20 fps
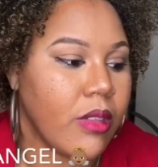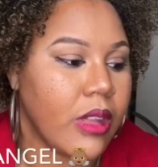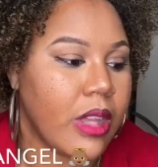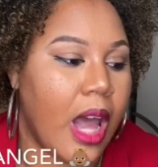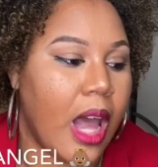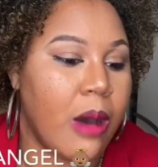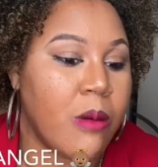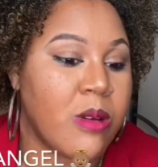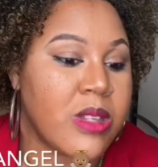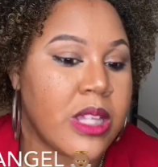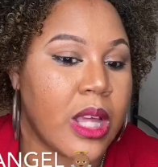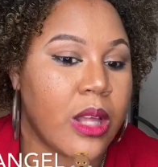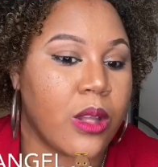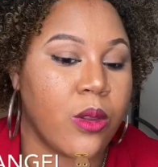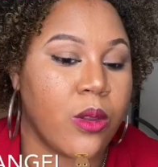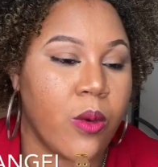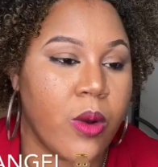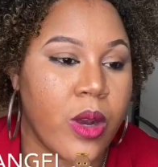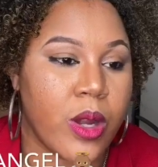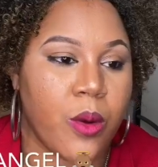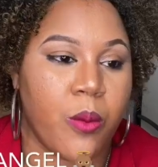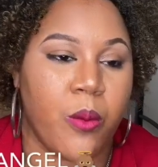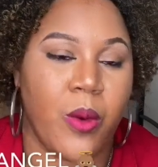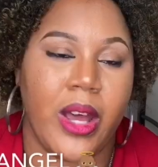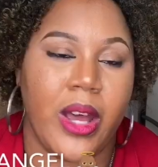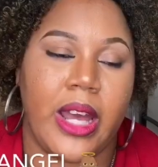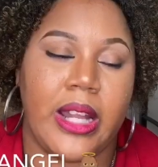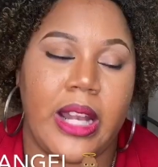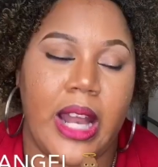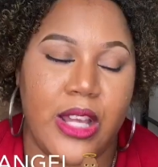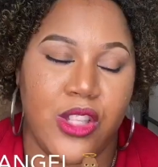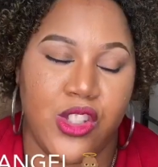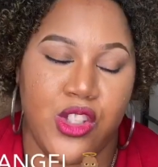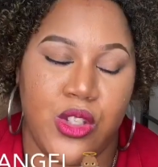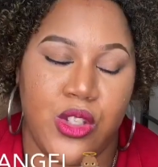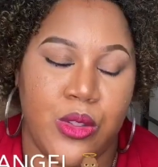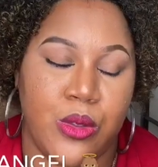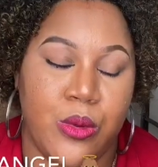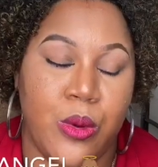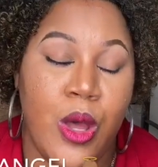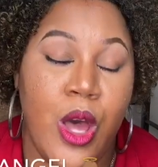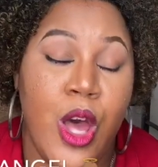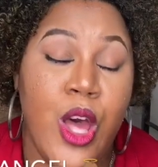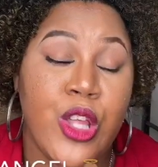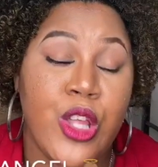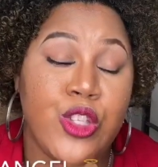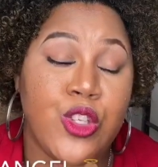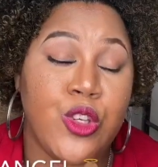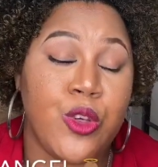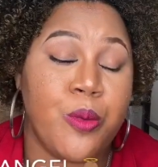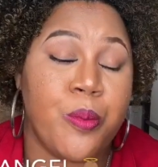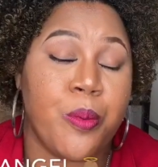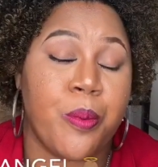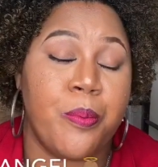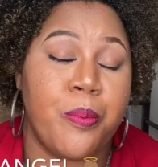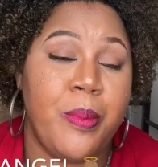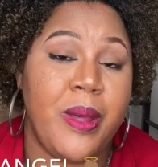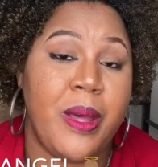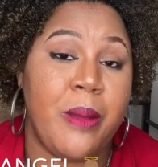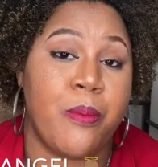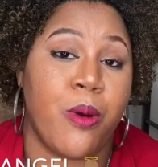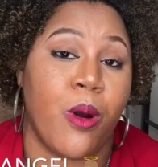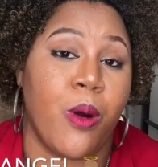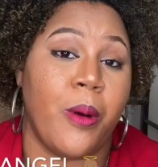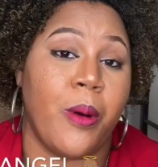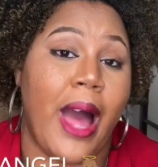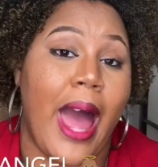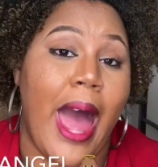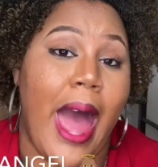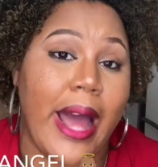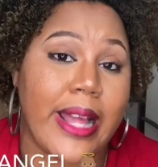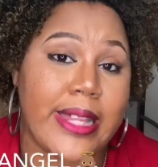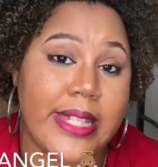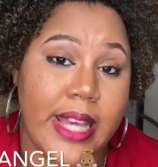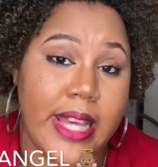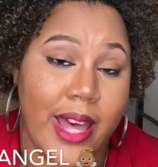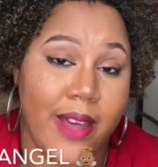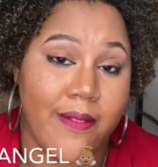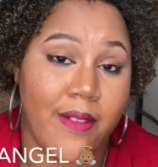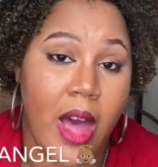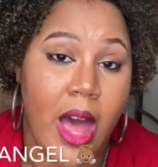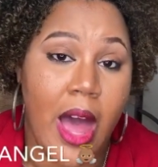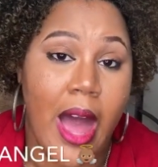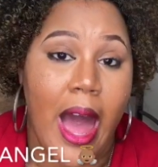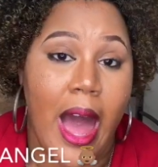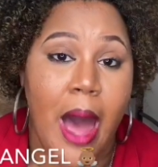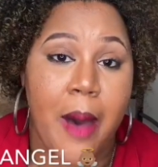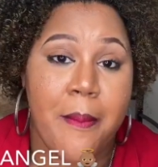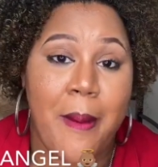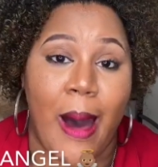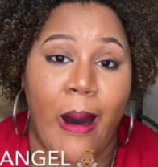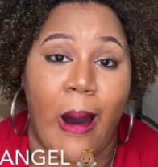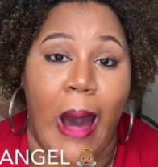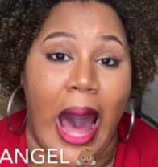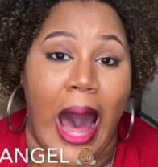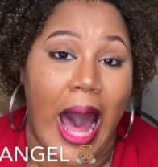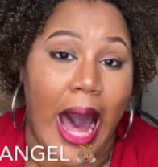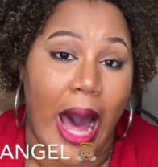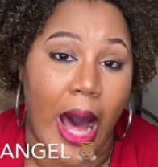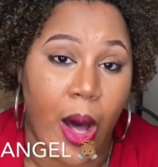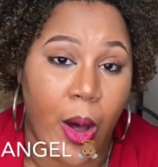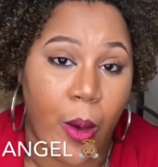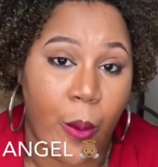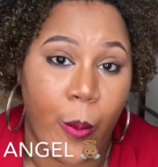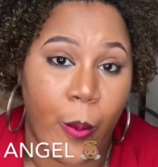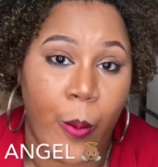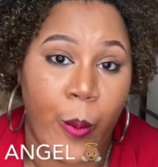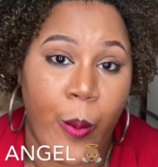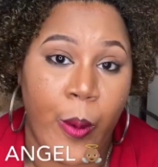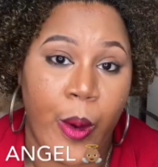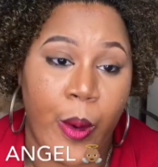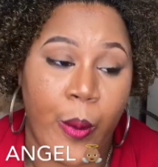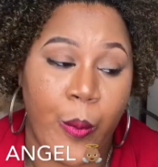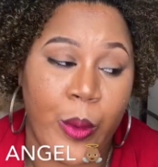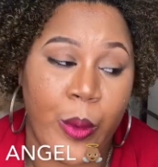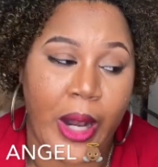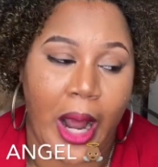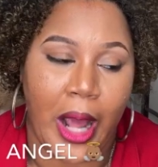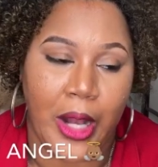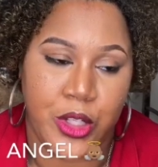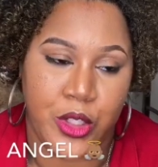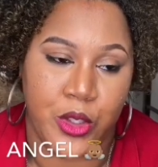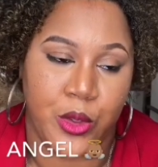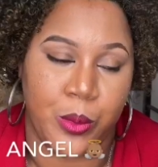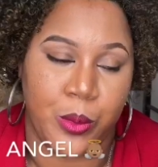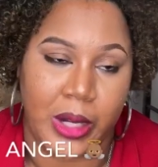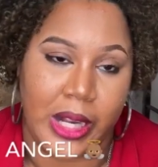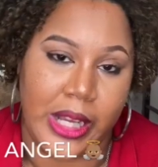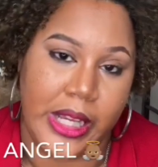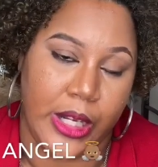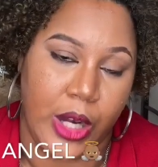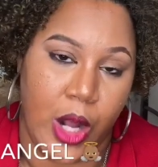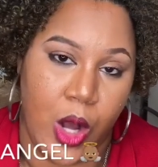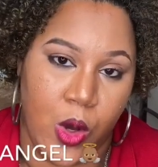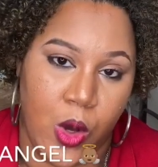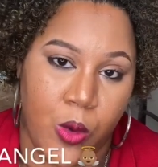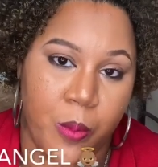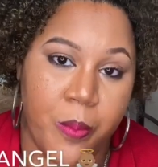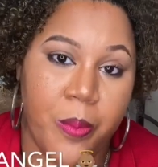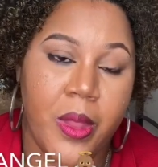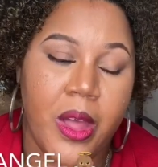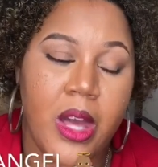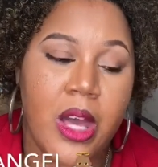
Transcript: I was like, Lord, what can I do to be proactive about what I do when I get home?